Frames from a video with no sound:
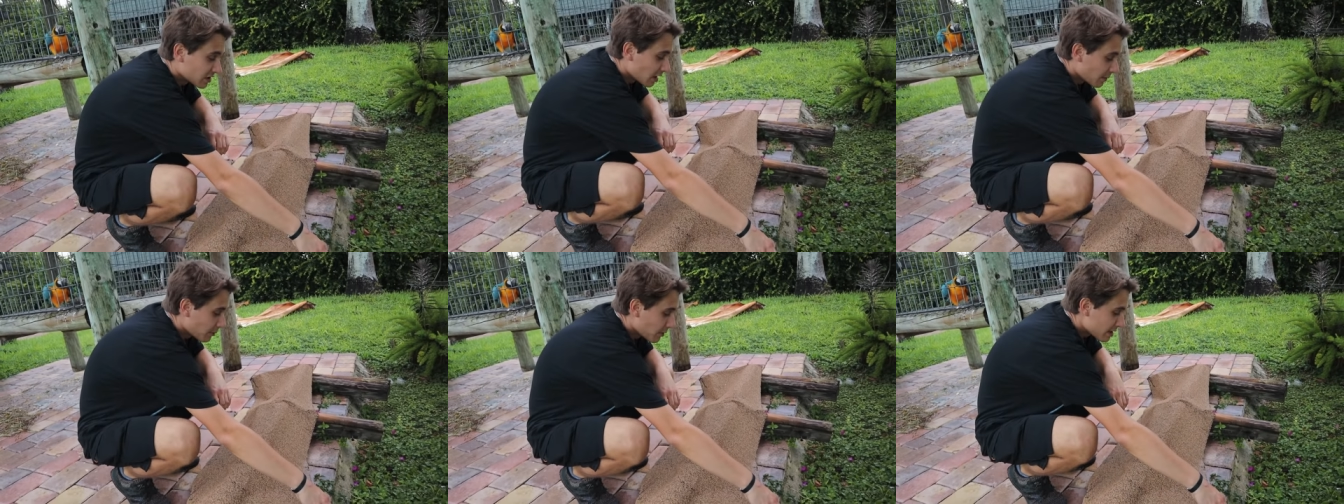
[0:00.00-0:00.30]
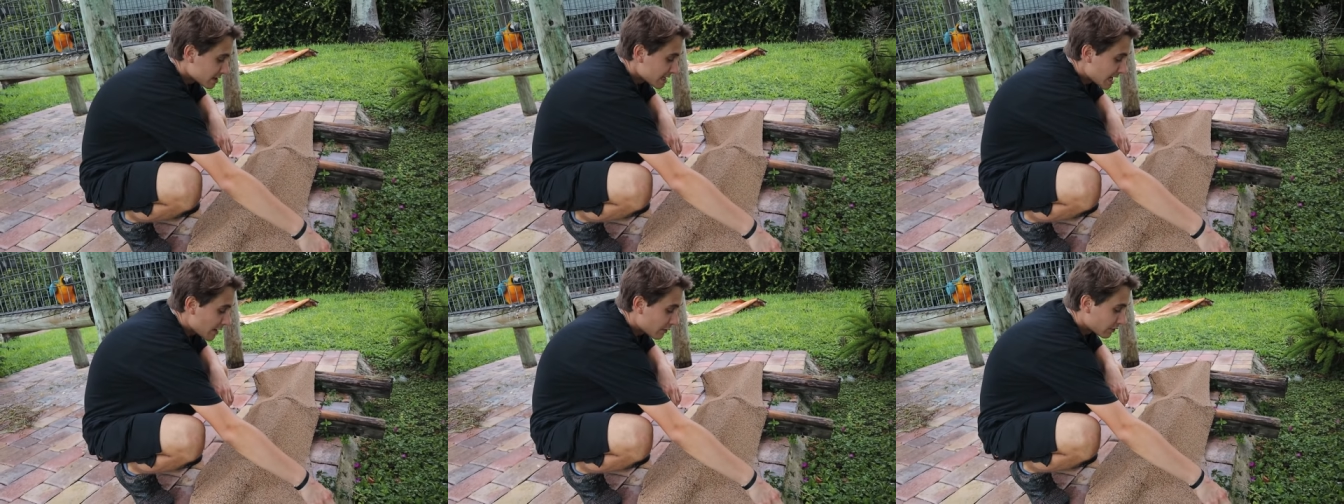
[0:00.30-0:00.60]
it up
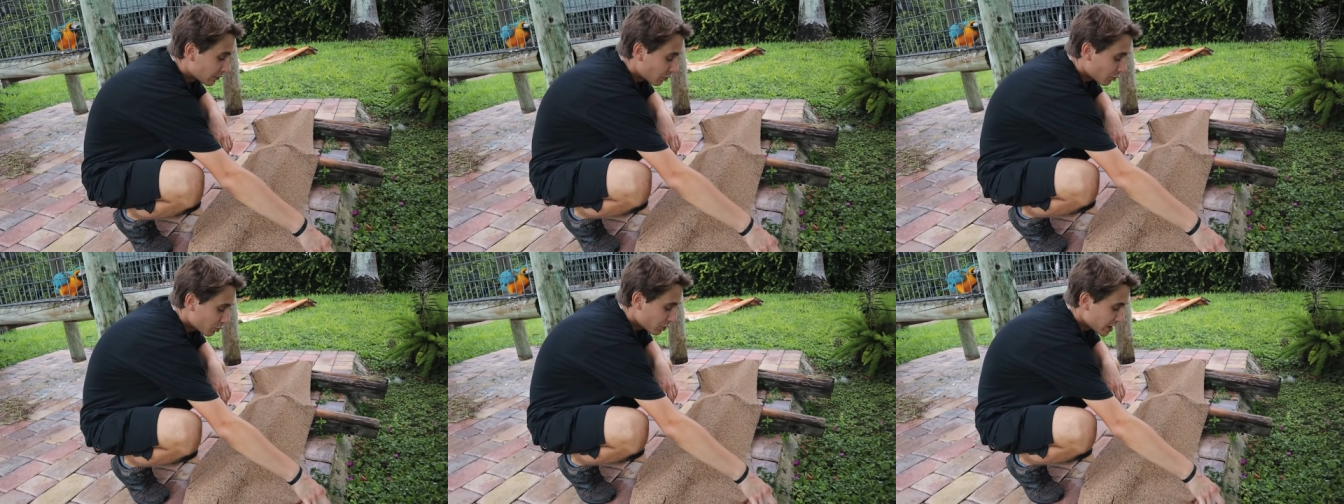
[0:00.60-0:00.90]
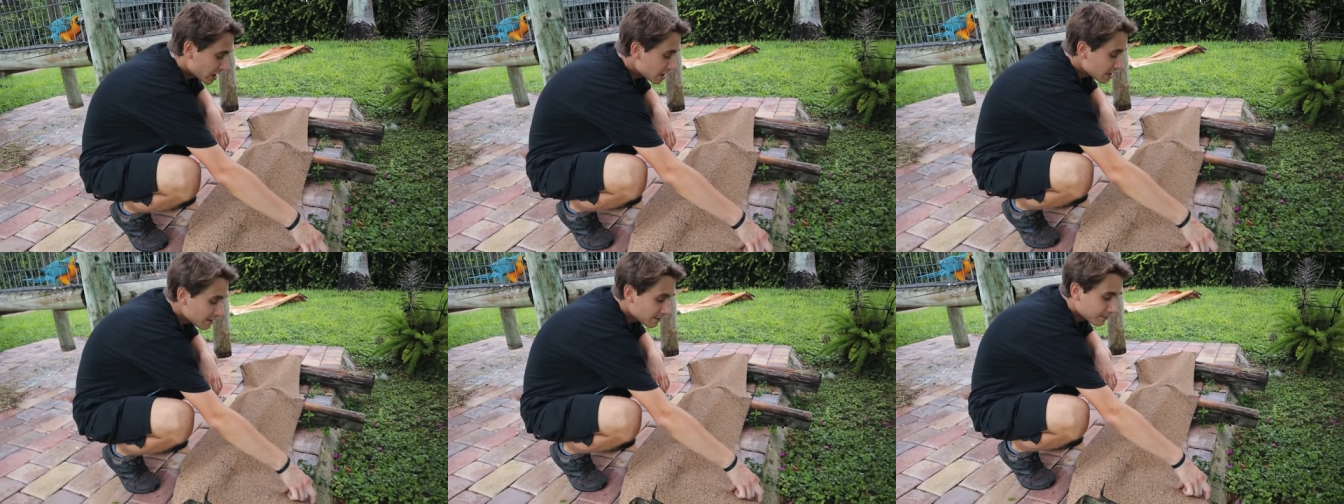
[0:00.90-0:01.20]
right now in
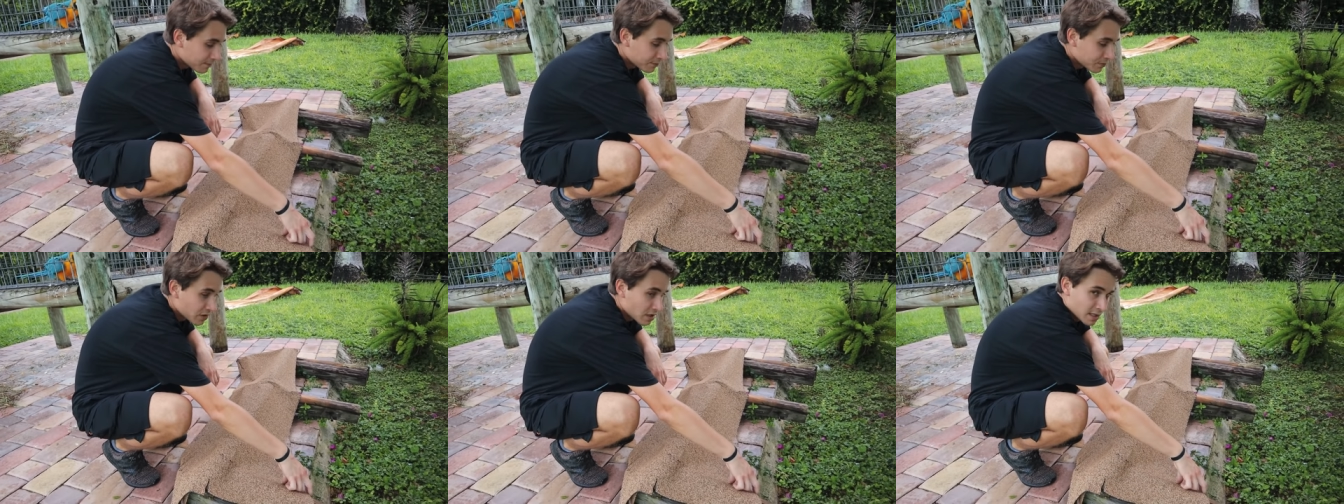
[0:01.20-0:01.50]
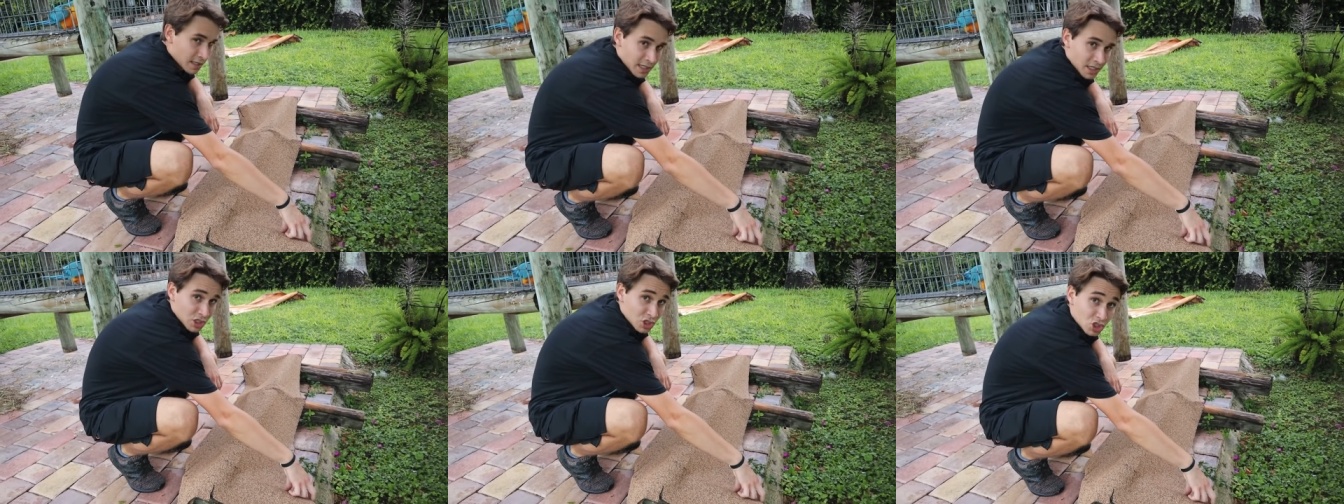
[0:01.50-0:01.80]
three,
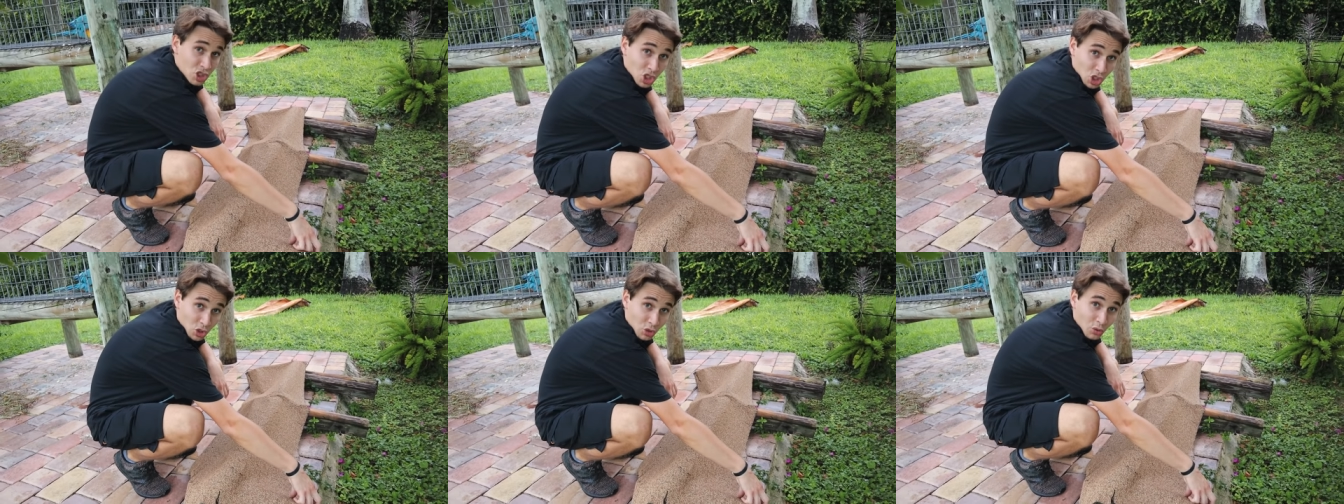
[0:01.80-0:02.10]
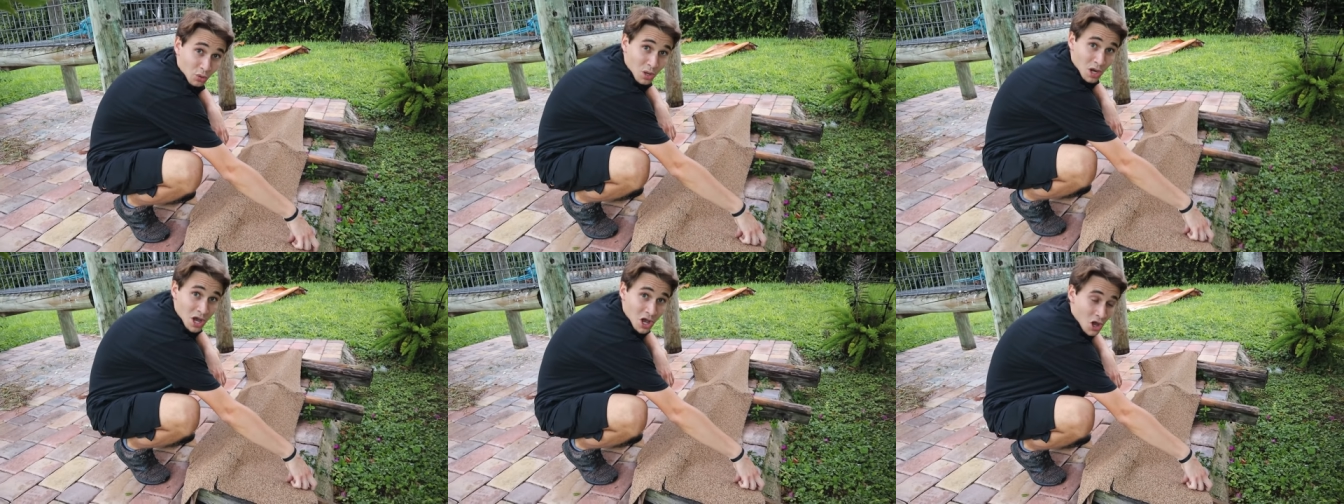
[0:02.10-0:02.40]

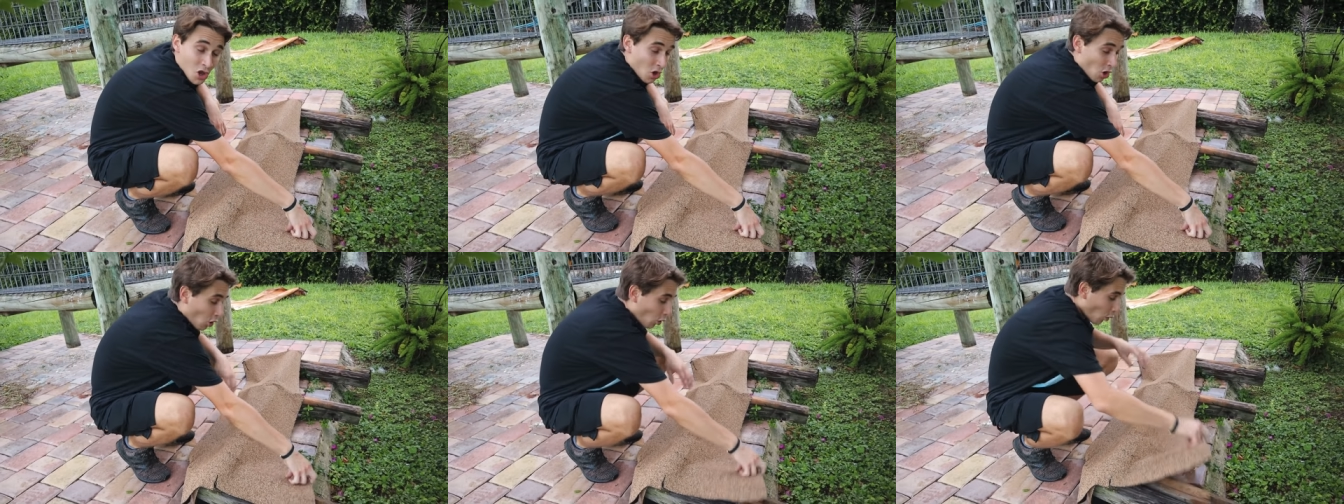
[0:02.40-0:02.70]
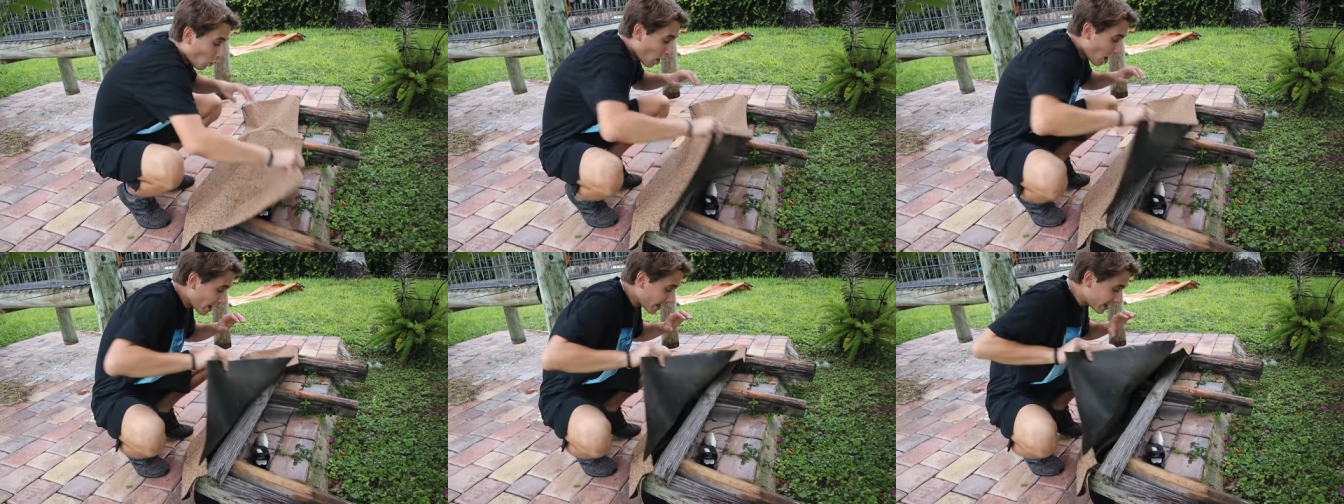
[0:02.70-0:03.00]
two,
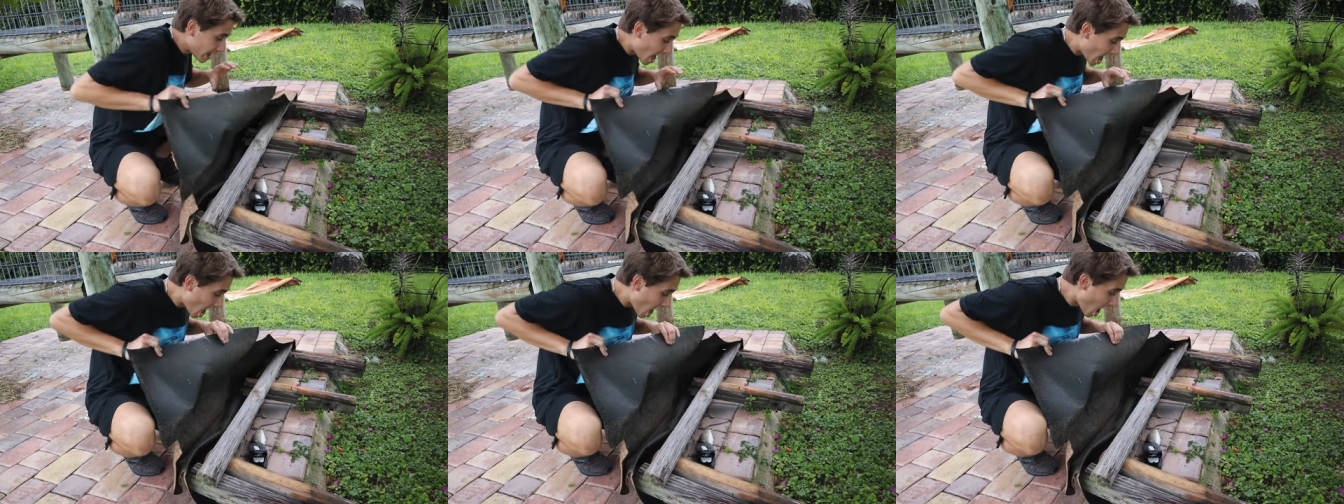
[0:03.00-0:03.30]
one.